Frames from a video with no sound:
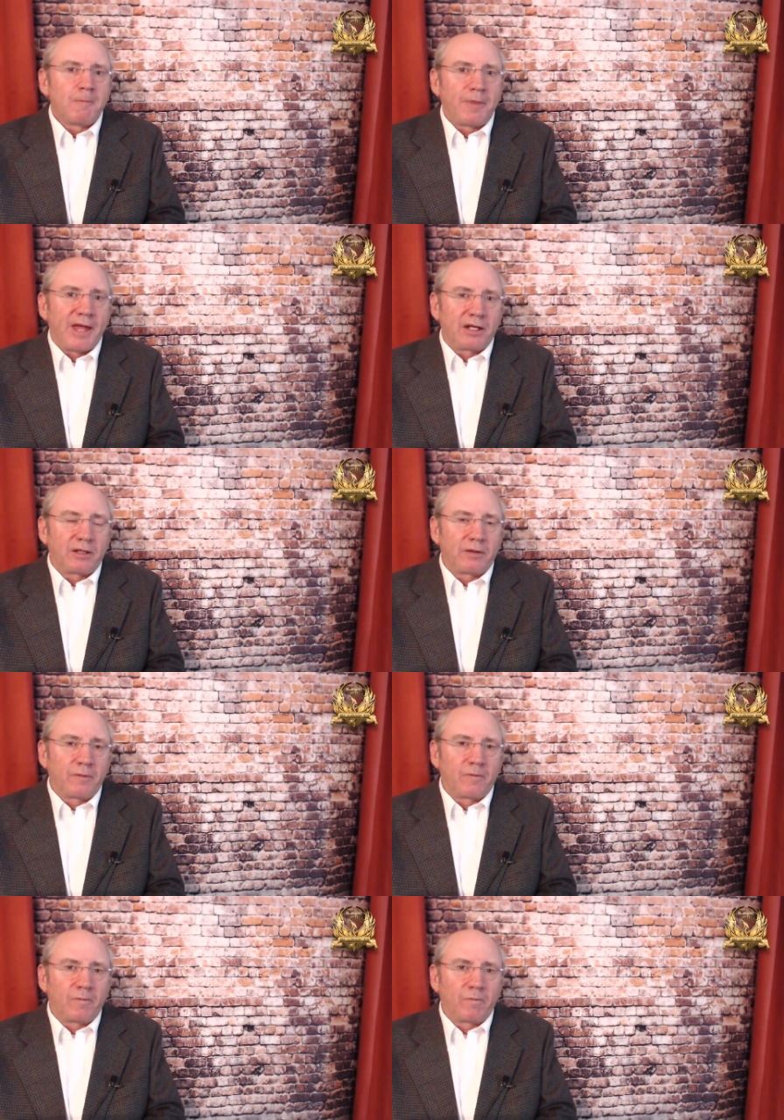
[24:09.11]
that
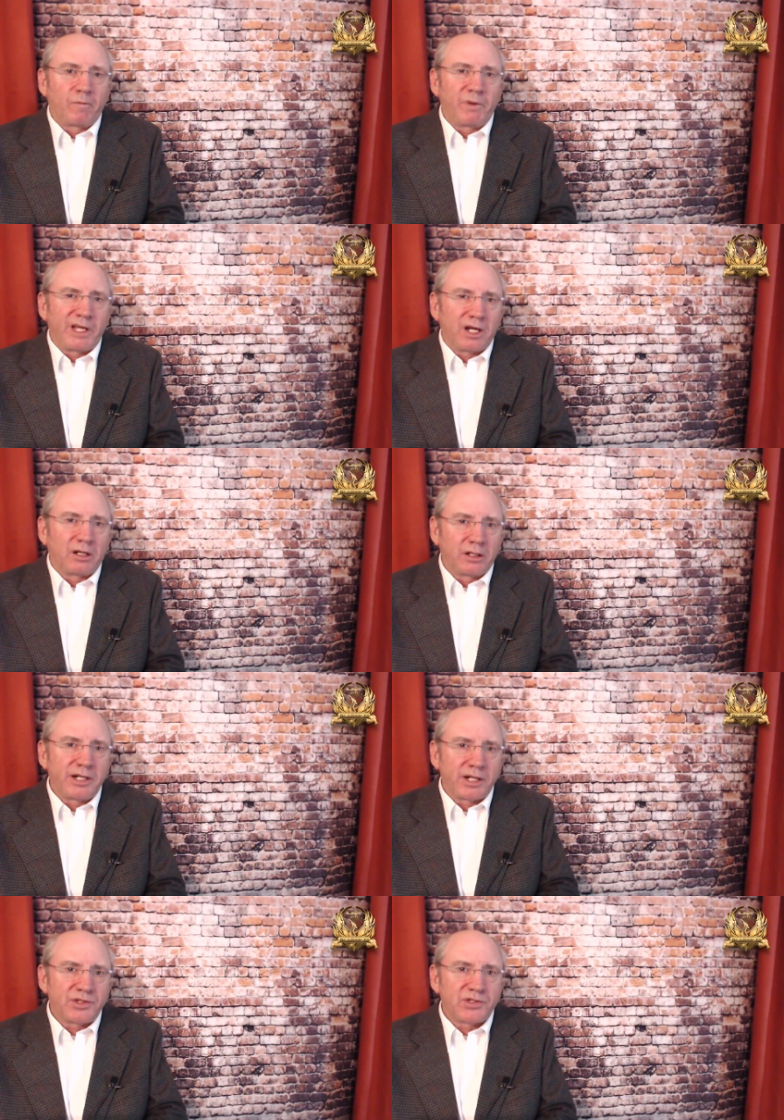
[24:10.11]
we can't
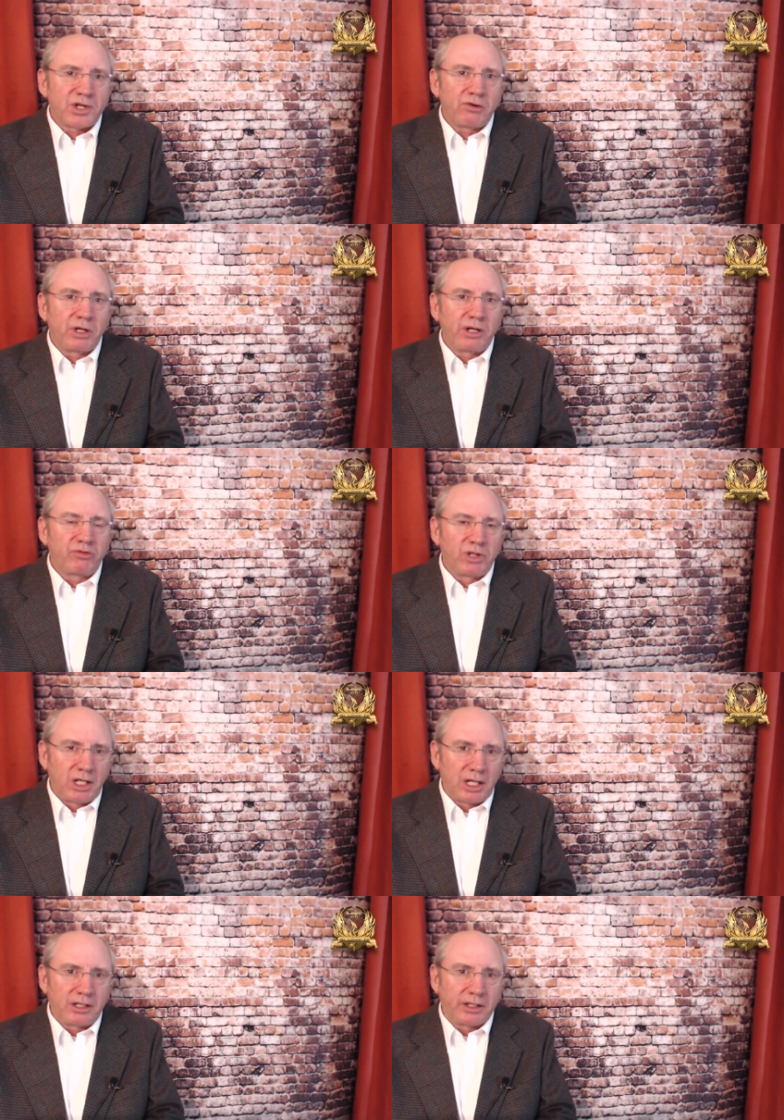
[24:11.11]
necessarily
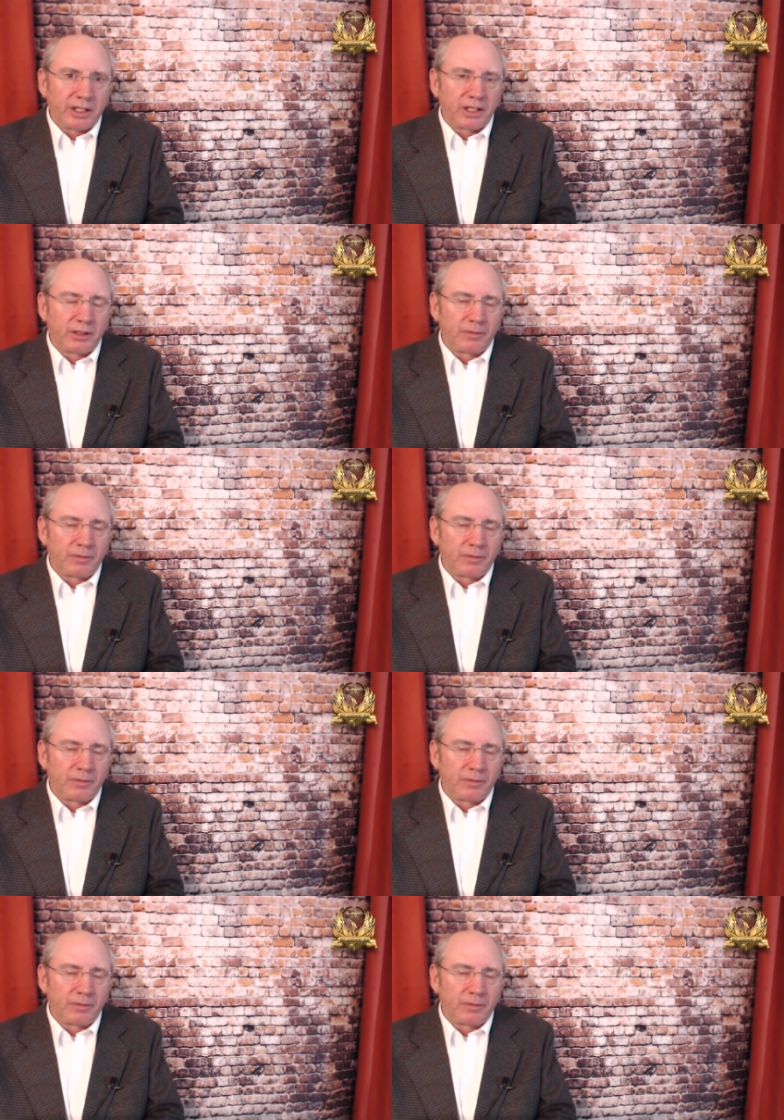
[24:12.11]
rely